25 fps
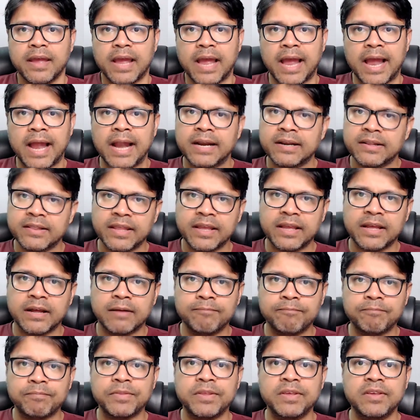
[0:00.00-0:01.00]
and the
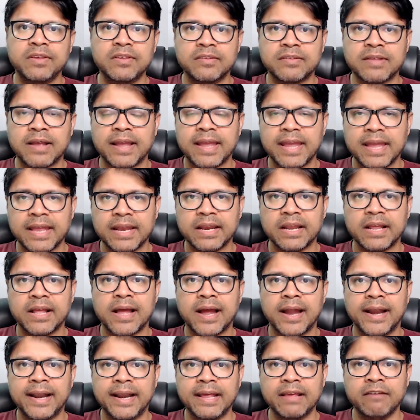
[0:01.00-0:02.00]
company is again
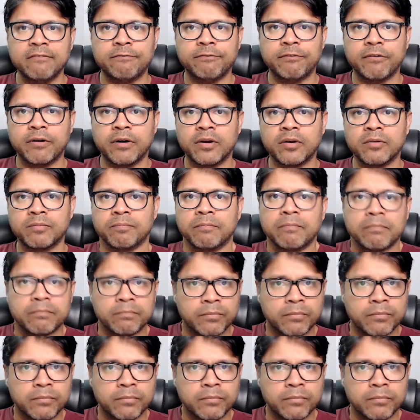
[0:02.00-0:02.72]
guiding for